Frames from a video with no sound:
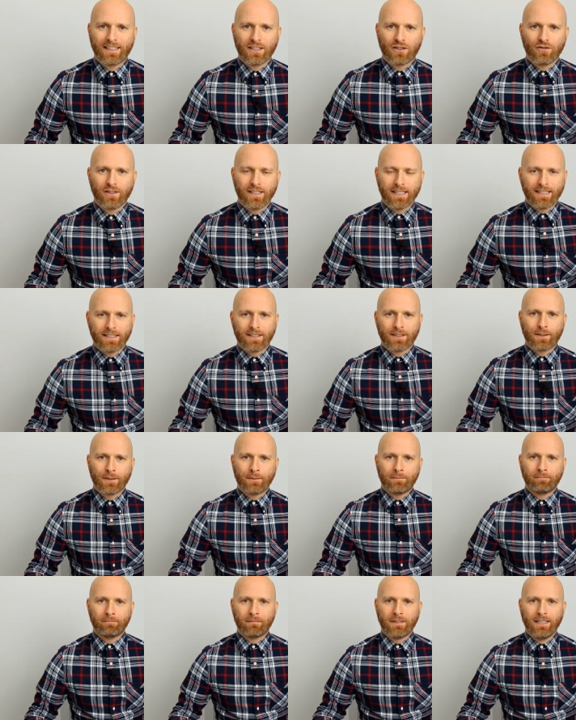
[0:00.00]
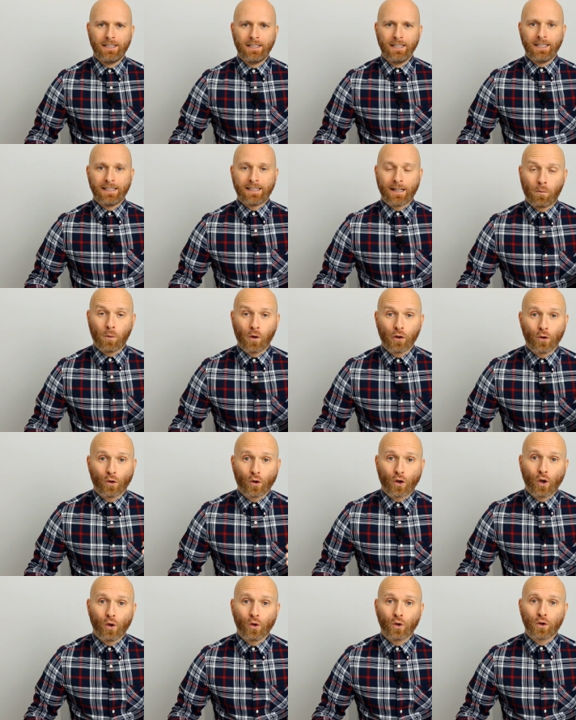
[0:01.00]
degrees. Now what your
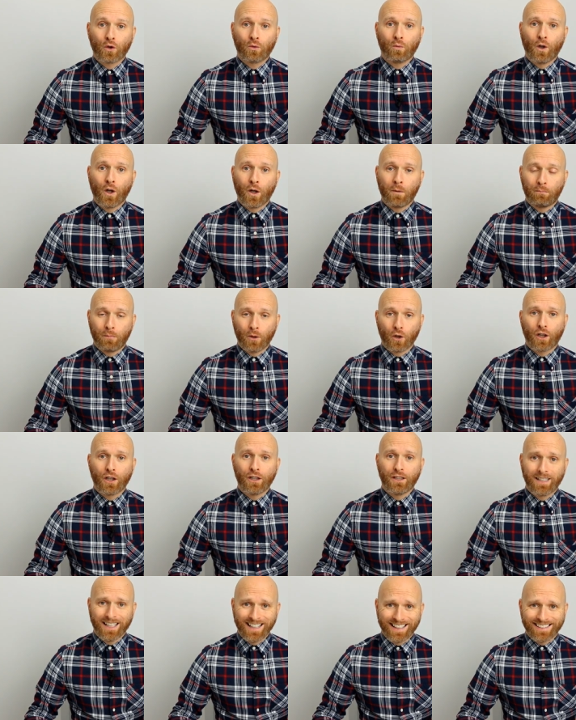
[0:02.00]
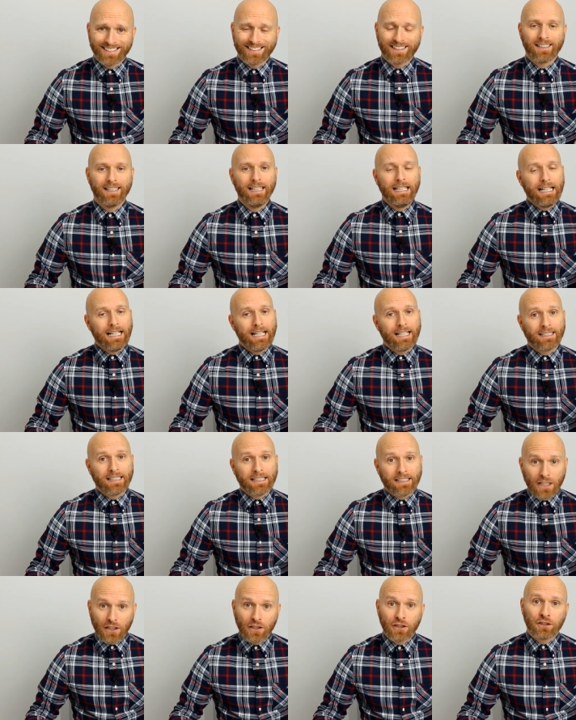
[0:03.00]
coursework book does is
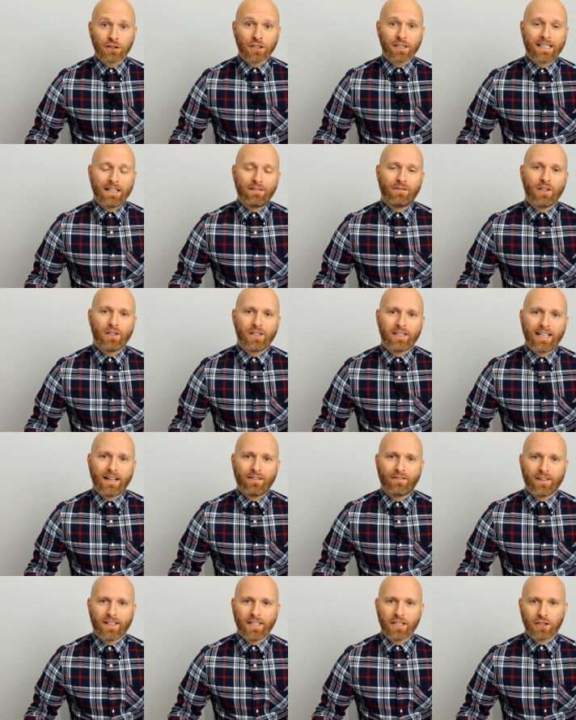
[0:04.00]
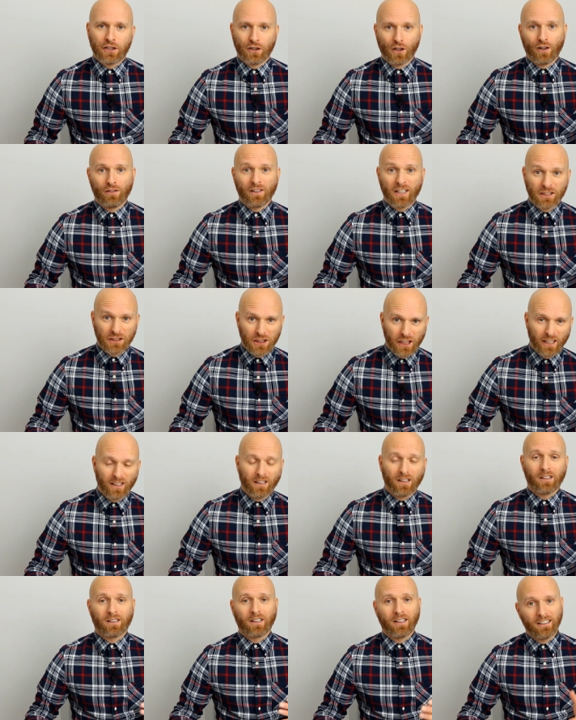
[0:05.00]
it doesn't just give you the definition of
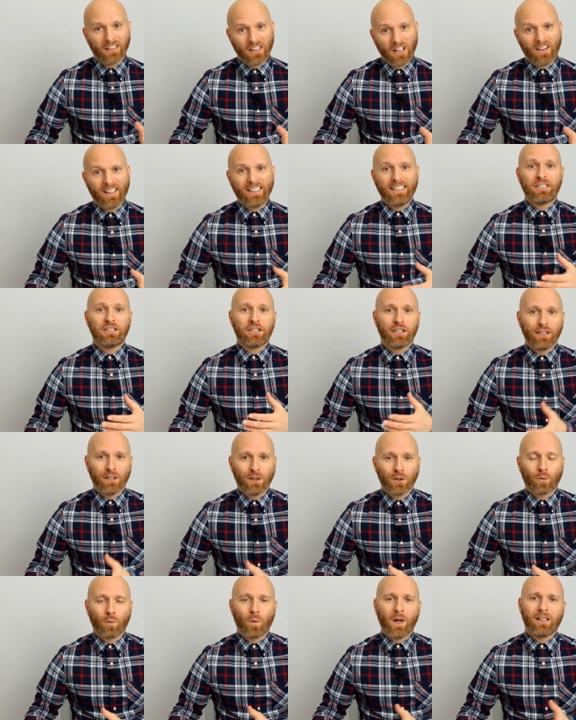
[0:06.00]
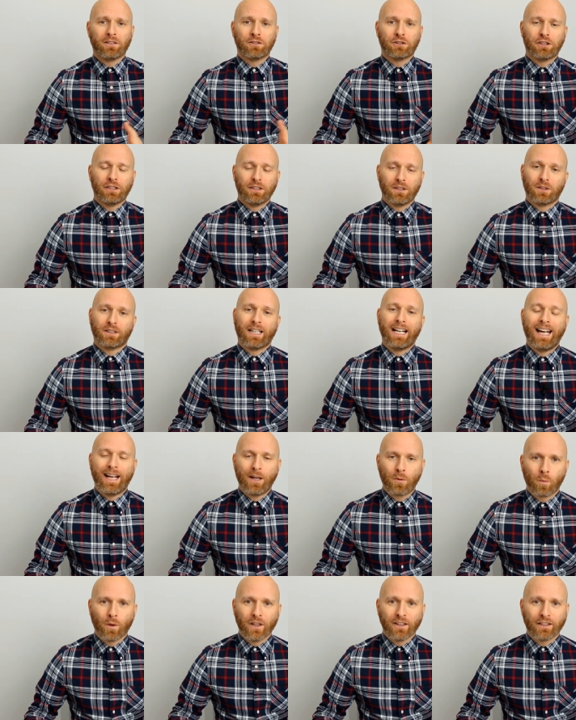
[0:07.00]
chilled, lightly chilled, well chilled,
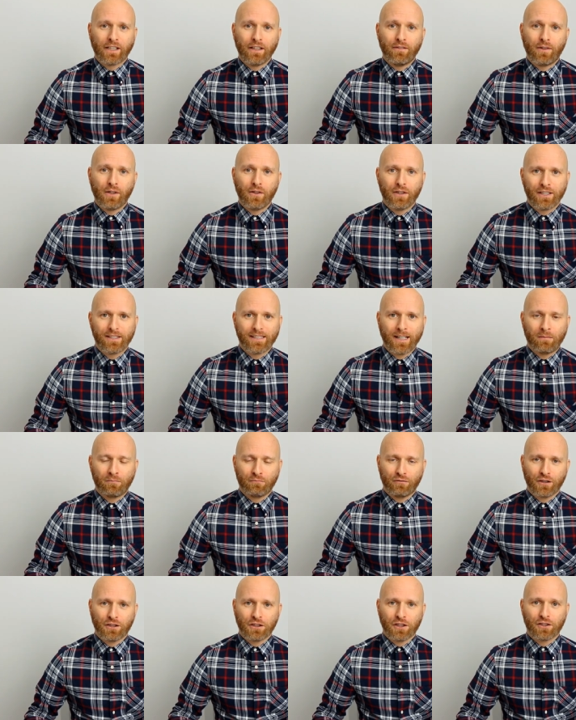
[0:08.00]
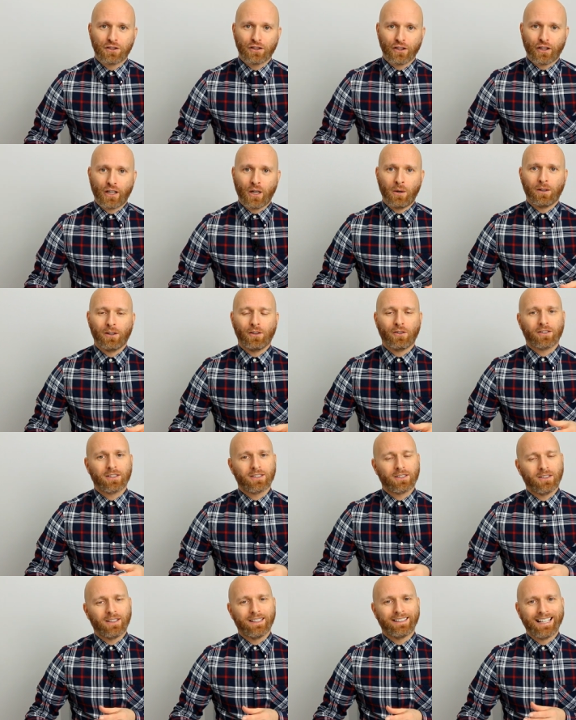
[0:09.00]
it will give you the temperatures that go
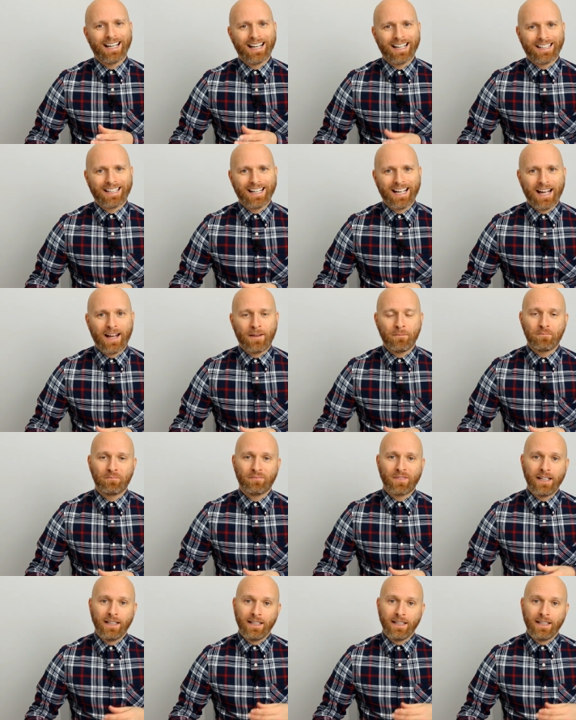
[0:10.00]
alongside that again.